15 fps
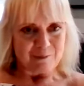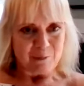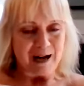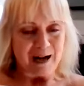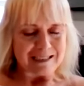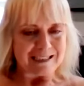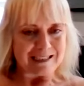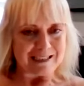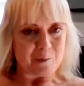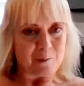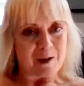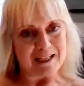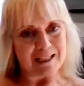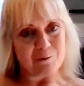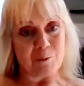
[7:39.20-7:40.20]
practice that
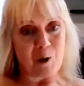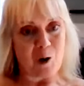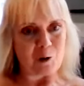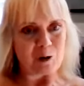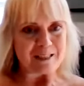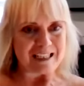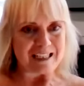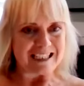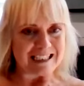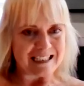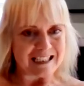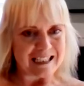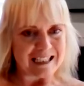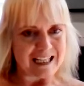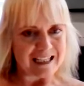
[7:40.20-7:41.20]
pays for my holidays
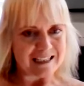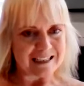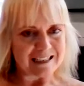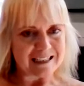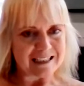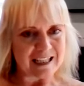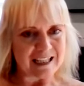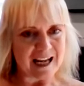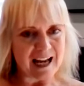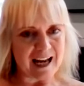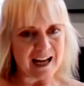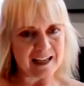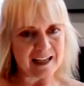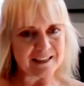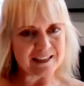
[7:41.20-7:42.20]
and things.
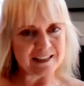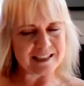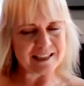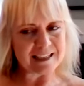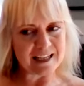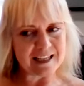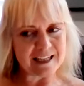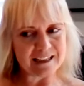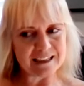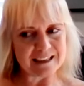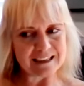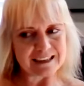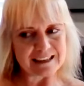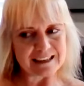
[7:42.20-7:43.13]
But